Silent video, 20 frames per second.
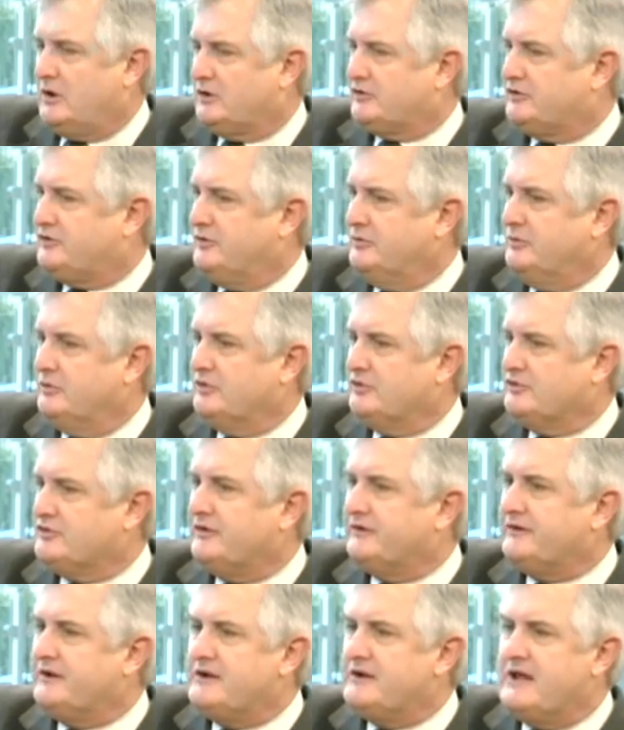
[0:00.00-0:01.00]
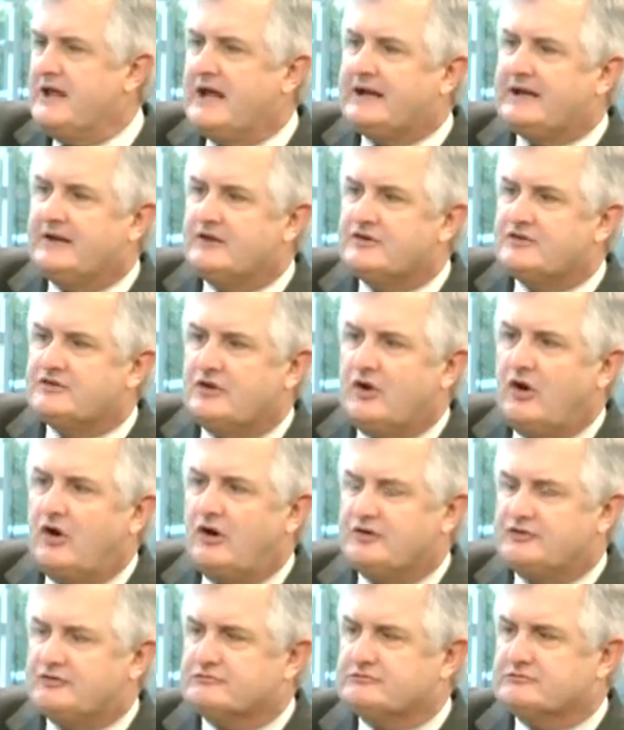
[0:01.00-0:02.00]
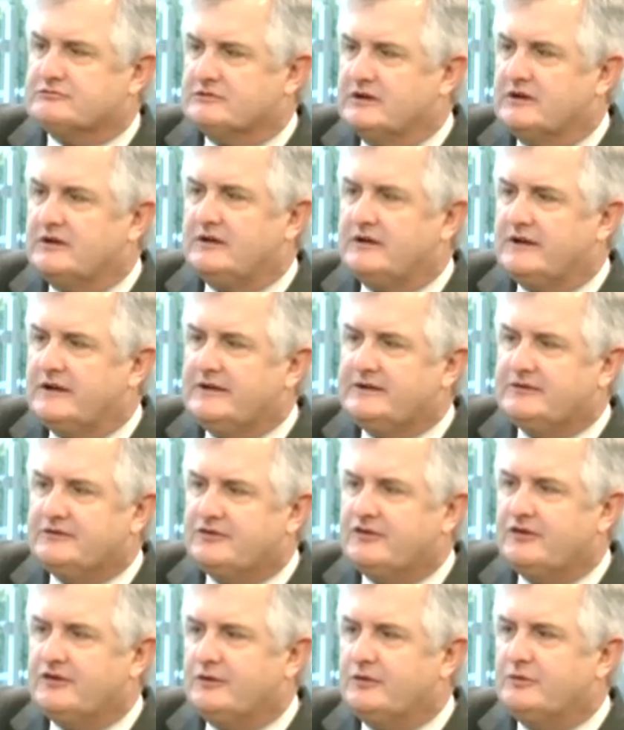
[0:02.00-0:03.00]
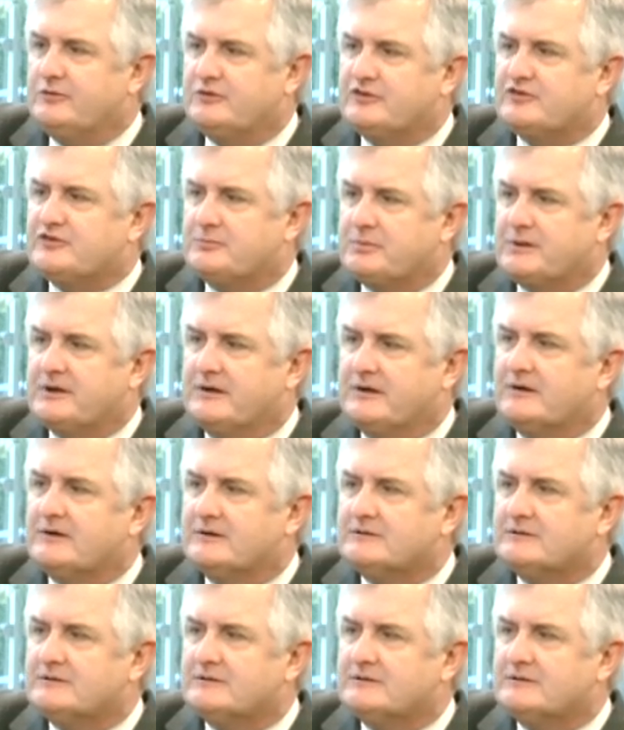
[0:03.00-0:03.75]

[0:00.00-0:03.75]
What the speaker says: tools on the neck, and the scars really do disappear.